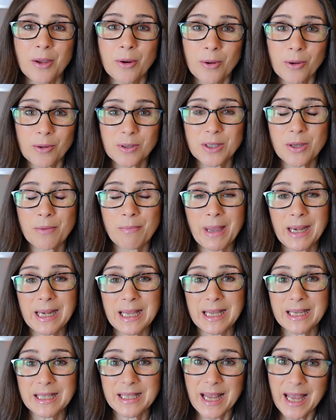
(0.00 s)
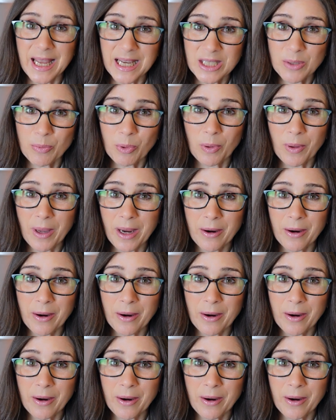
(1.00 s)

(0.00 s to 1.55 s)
There are also many intangible